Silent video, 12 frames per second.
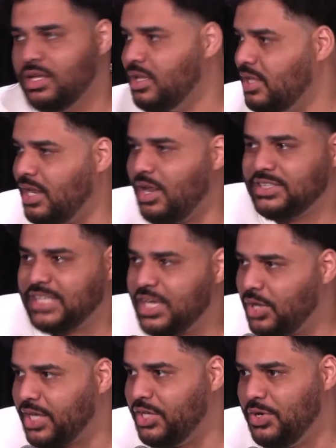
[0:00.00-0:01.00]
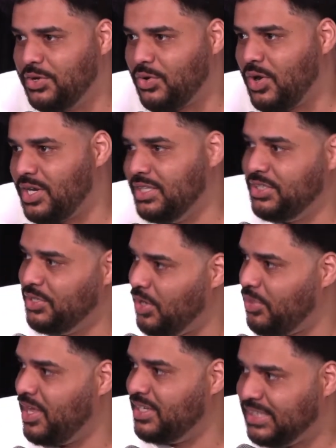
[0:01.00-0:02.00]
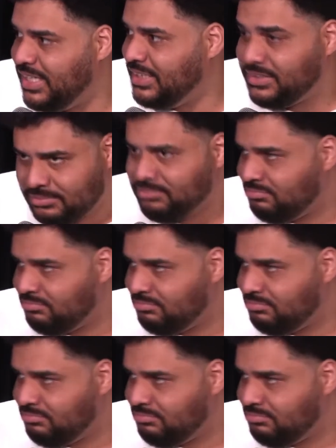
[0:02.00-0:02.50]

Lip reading: You know, I say you're like a unicorn because you know they exist,